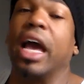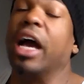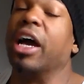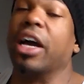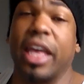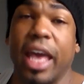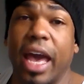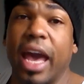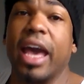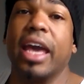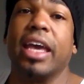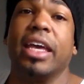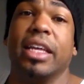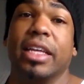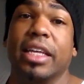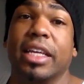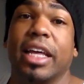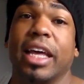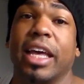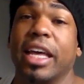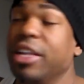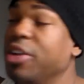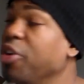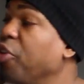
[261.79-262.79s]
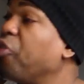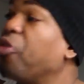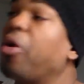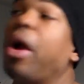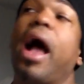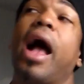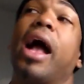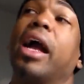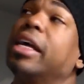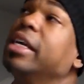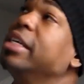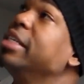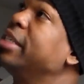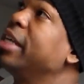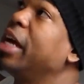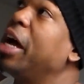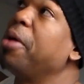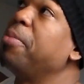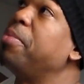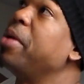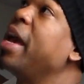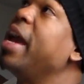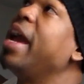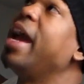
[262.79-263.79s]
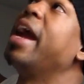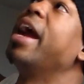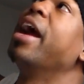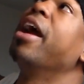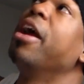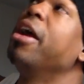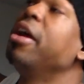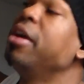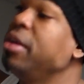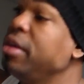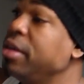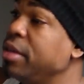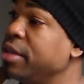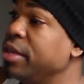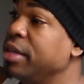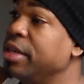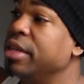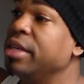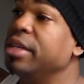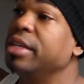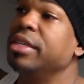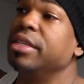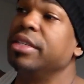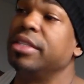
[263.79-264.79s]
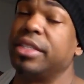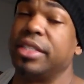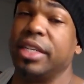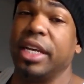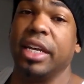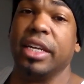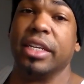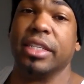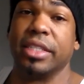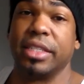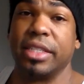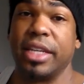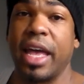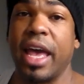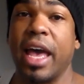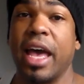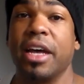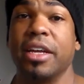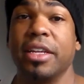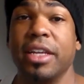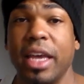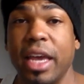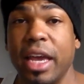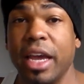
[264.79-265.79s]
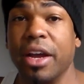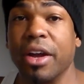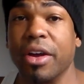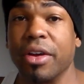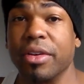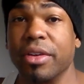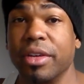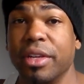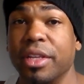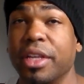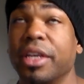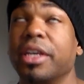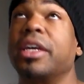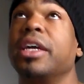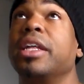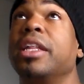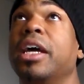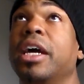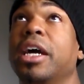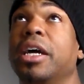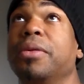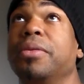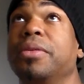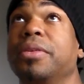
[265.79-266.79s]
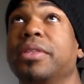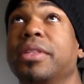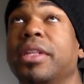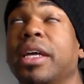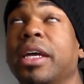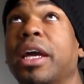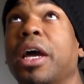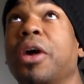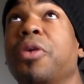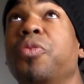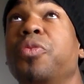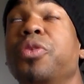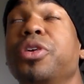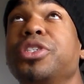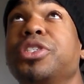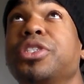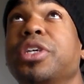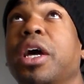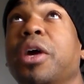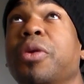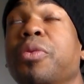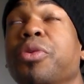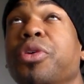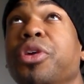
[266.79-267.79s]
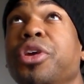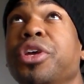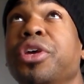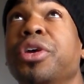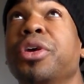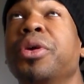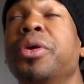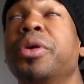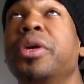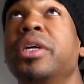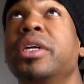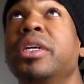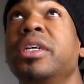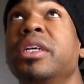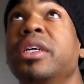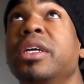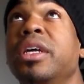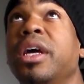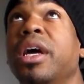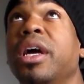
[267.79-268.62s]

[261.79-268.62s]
Okay? Hey, The Rock is up here. Cena's down here looking up. Like, I wish I were you.